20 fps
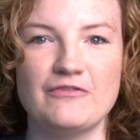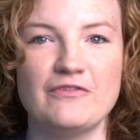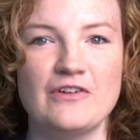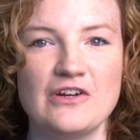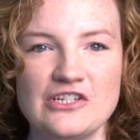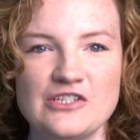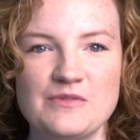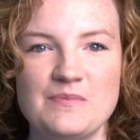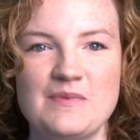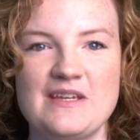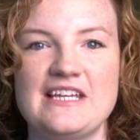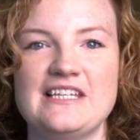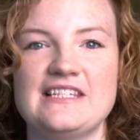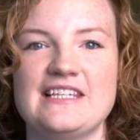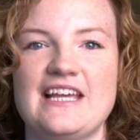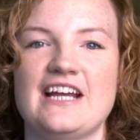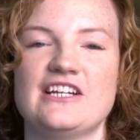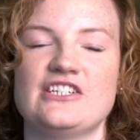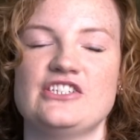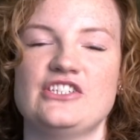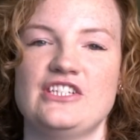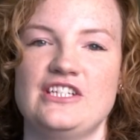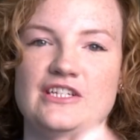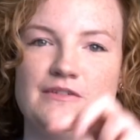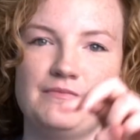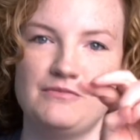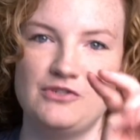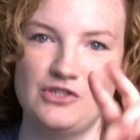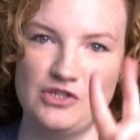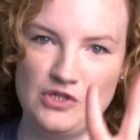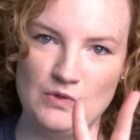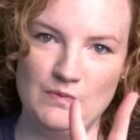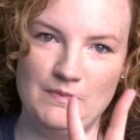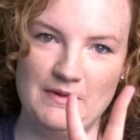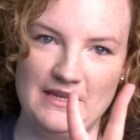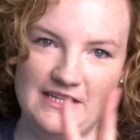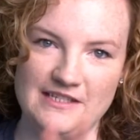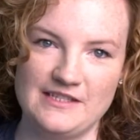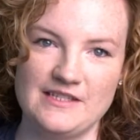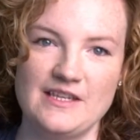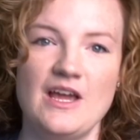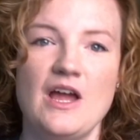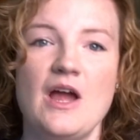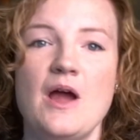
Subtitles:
first P is actually 2 P's,